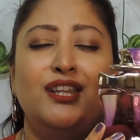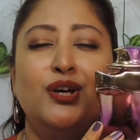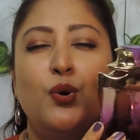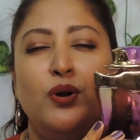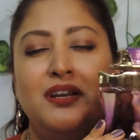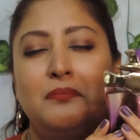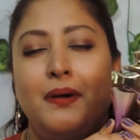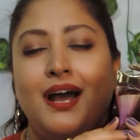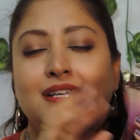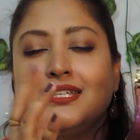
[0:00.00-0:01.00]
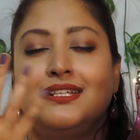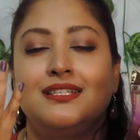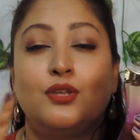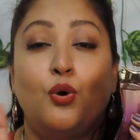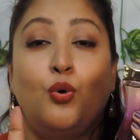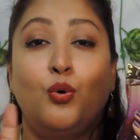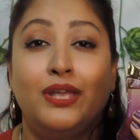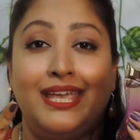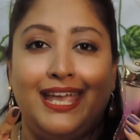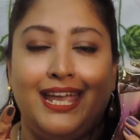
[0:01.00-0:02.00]
The golden part is
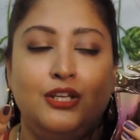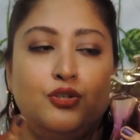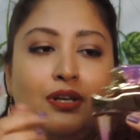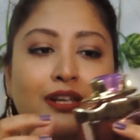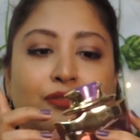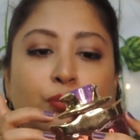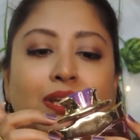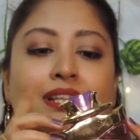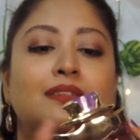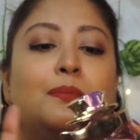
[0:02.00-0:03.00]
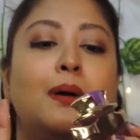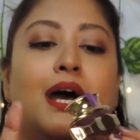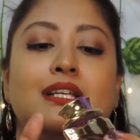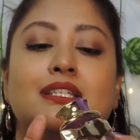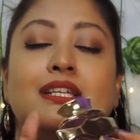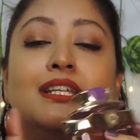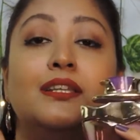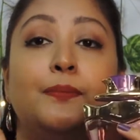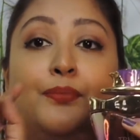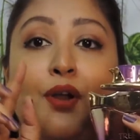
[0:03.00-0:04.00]
okay to live with, but
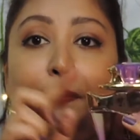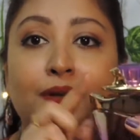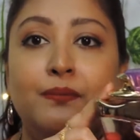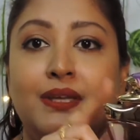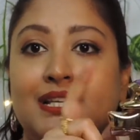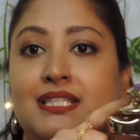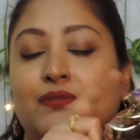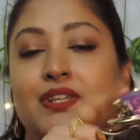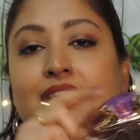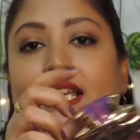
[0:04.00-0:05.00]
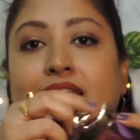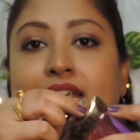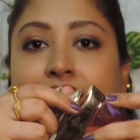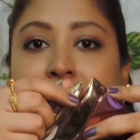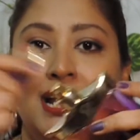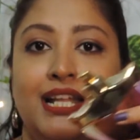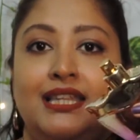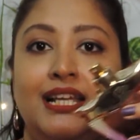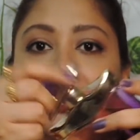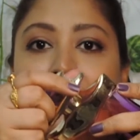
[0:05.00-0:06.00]
the problem is with the lid.
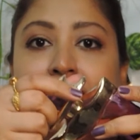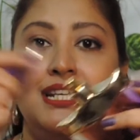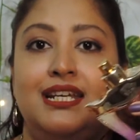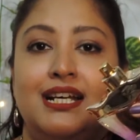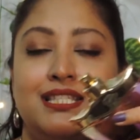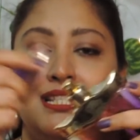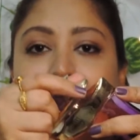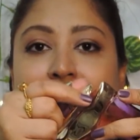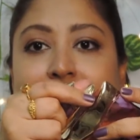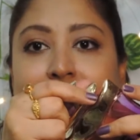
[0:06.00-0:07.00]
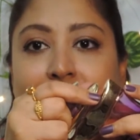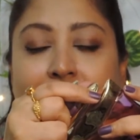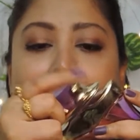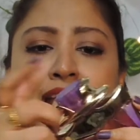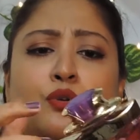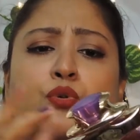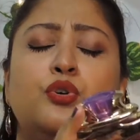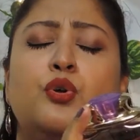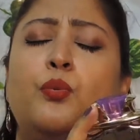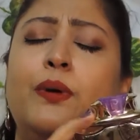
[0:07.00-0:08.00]
The lid doesn't stick. I
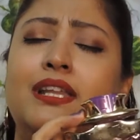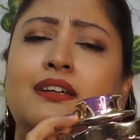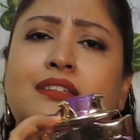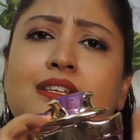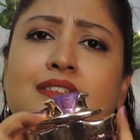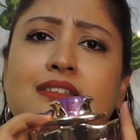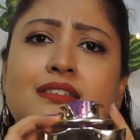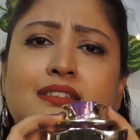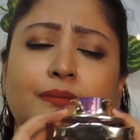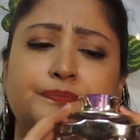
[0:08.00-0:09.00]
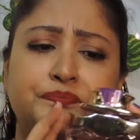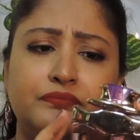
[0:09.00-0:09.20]
don't know whether this is